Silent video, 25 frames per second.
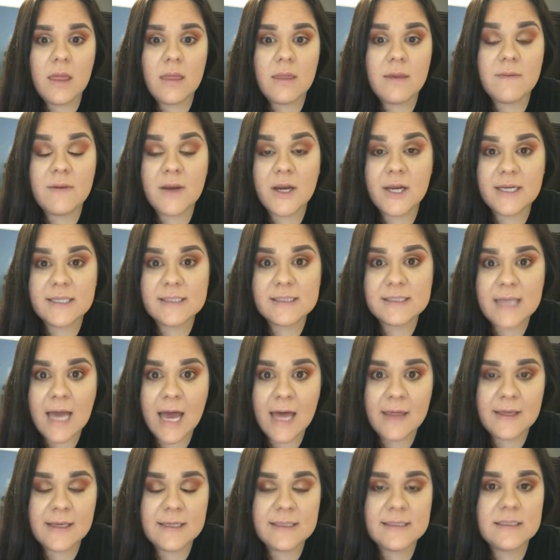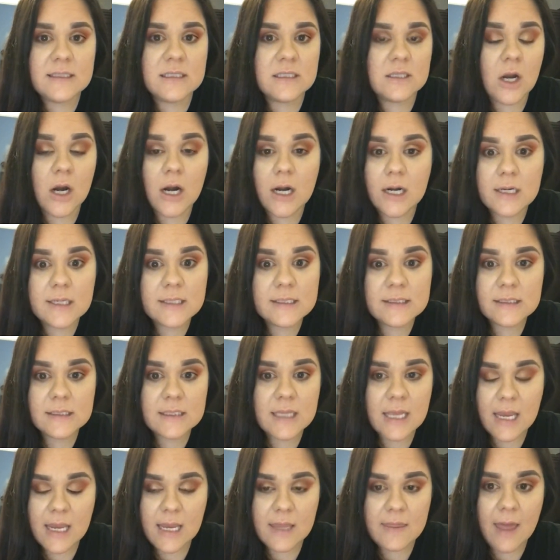the very saddest and hardest
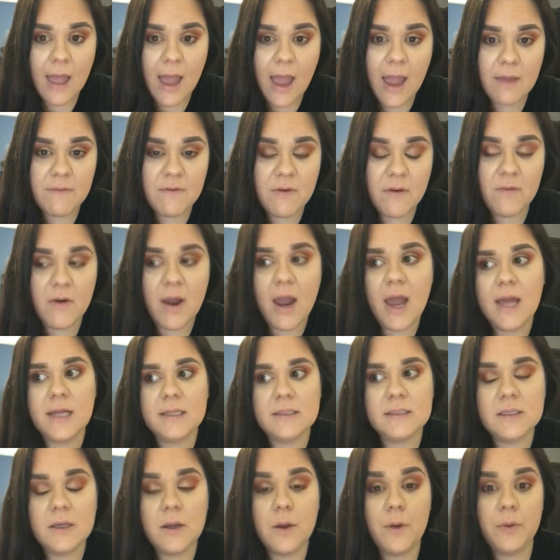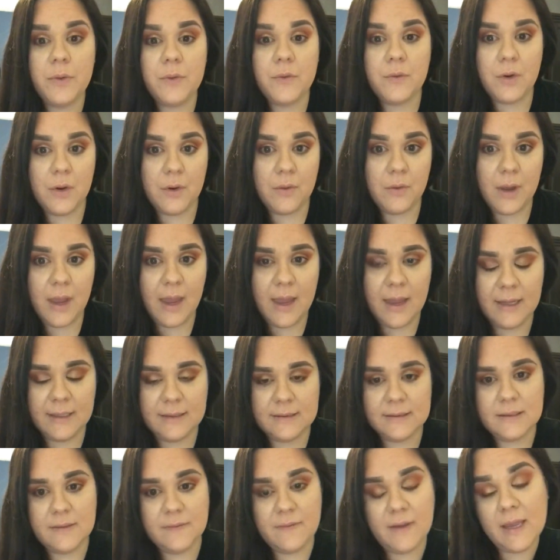thing that I've ever had to go through.
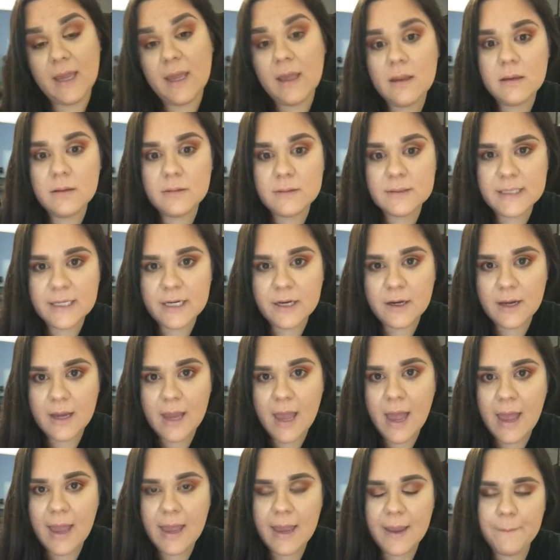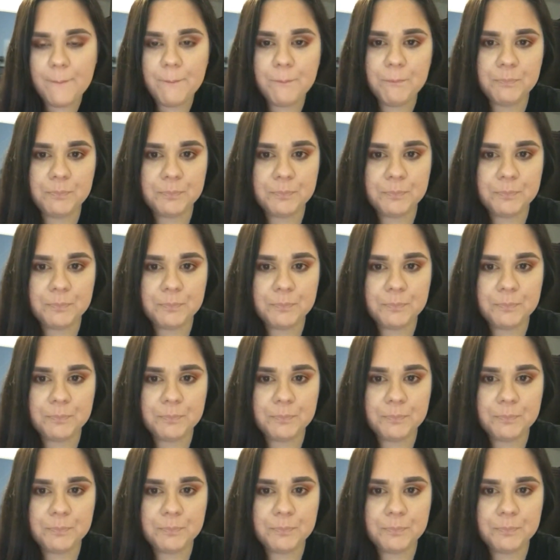And if I get a little teary-eyed,